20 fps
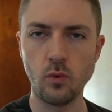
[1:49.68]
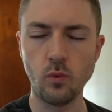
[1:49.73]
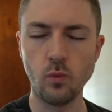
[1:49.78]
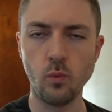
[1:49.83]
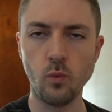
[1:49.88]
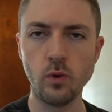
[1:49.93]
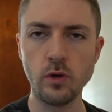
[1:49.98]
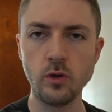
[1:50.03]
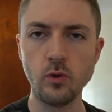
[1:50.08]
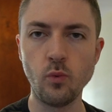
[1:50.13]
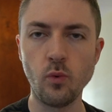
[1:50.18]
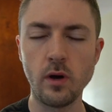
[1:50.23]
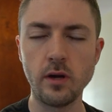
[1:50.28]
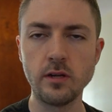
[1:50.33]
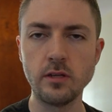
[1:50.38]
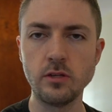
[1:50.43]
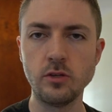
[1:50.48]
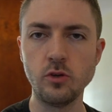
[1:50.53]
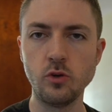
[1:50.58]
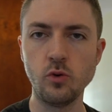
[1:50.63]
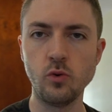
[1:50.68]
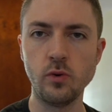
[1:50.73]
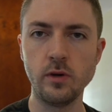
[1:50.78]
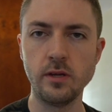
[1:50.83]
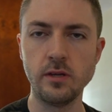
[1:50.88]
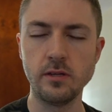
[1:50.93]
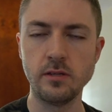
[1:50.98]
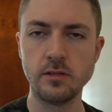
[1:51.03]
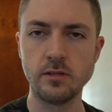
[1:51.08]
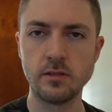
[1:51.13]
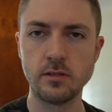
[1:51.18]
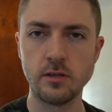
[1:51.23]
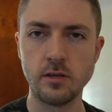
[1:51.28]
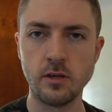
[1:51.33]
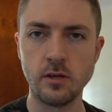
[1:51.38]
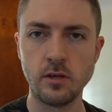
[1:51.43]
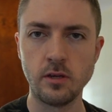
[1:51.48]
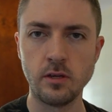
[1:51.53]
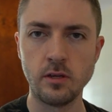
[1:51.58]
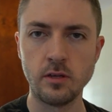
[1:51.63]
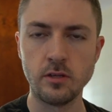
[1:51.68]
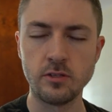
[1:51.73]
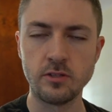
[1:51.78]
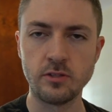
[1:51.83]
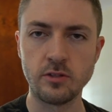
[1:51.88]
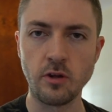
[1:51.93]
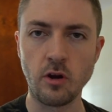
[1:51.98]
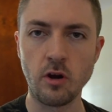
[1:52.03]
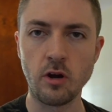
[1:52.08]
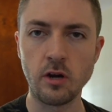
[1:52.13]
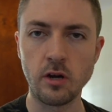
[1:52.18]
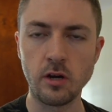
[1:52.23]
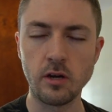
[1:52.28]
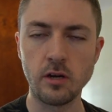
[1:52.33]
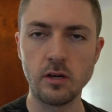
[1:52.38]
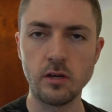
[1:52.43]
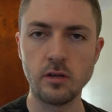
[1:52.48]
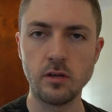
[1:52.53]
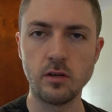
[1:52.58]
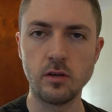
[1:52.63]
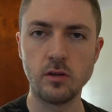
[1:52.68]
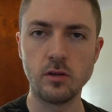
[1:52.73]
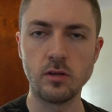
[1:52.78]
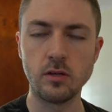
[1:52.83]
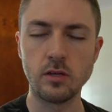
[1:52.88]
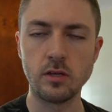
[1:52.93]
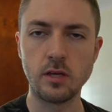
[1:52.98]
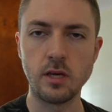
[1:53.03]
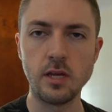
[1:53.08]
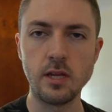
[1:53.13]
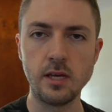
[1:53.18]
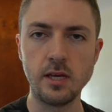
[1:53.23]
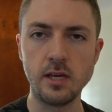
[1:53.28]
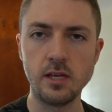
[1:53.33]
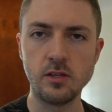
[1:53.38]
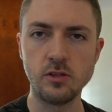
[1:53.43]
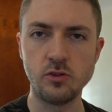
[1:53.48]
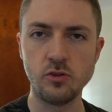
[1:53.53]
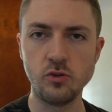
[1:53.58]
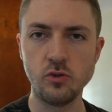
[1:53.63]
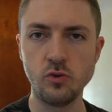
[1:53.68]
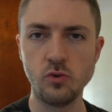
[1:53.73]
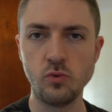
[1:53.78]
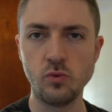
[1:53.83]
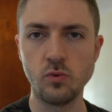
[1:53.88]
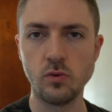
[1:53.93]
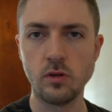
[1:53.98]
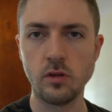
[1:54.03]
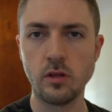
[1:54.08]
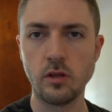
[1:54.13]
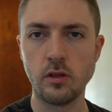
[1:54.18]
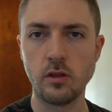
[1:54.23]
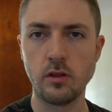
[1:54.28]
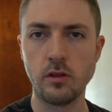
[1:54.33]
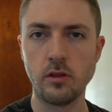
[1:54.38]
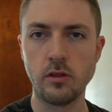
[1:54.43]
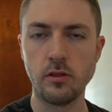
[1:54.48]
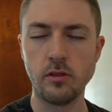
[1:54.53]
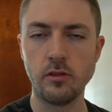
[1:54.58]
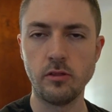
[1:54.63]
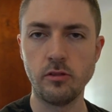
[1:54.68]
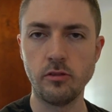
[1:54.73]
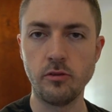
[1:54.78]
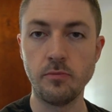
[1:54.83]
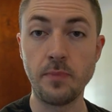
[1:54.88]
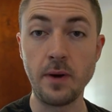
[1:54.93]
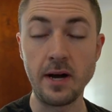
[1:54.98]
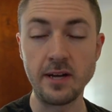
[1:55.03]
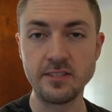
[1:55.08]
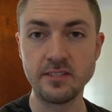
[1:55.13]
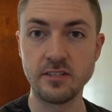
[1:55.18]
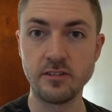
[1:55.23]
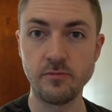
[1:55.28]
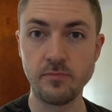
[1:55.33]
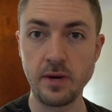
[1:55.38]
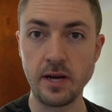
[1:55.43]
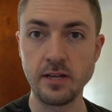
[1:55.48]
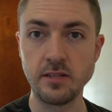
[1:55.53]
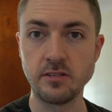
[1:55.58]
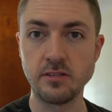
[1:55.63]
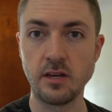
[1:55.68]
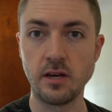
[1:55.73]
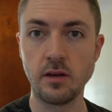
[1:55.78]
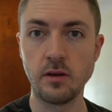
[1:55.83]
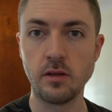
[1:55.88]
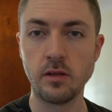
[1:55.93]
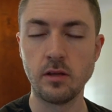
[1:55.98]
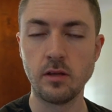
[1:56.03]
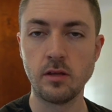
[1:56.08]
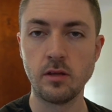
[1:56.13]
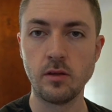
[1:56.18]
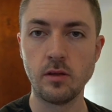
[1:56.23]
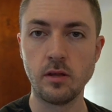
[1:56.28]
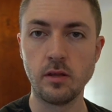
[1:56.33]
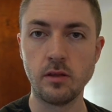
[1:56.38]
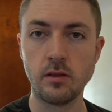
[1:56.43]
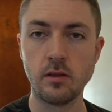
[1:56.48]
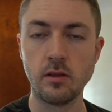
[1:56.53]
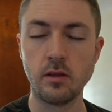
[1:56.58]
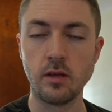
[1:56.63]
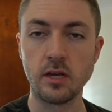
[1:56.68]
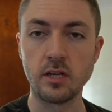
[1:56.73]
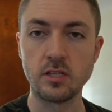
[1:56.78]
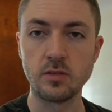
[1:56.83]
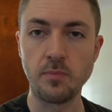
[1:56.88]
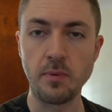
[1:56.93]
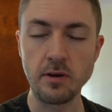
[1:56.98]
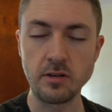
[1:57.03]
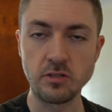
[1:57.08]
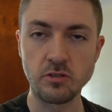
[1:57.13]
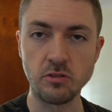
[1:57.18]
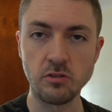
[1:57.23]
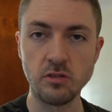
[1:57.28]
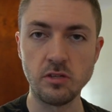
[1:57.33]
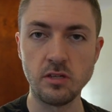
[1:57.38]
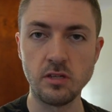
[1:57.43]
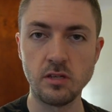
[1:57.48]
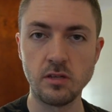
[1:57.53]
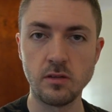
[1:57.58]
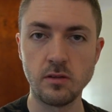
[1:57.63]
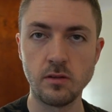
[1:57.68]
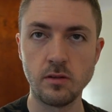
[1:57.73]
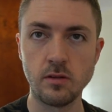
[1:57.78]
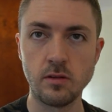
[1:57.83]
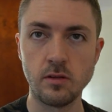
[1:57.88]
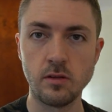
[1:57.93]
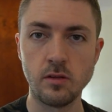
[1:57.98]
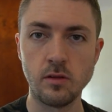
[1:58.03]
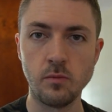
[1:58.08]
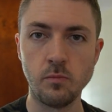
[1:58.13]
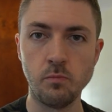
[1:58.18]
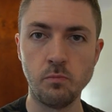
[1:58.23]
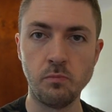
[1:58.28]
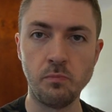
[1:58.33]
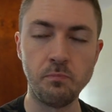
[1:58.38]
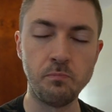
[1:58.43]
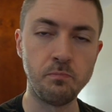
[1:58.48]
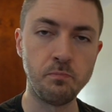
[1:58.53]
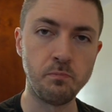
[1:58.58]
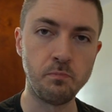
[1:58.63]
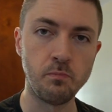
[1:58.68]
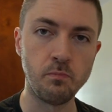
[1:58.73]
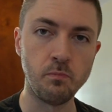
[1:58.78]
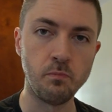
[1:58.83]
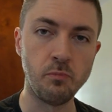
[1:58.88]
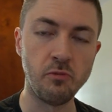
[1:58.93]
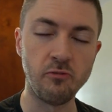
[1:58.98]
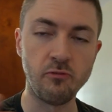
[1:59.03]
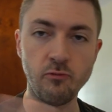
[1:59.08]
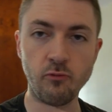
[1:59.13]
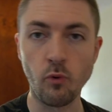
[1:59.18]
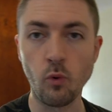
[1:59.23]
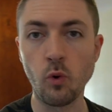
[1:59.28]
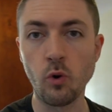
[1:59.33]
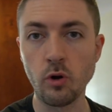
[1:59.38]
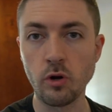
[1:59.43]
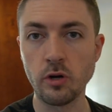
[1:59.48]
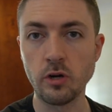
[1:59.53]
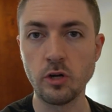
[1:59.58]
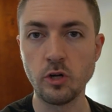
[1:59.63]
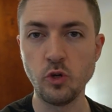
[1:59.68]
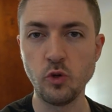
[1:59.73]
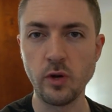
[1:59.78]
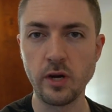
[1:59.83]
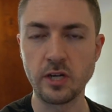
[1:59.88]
What you want to do is start getting into the positive mindset, especially before you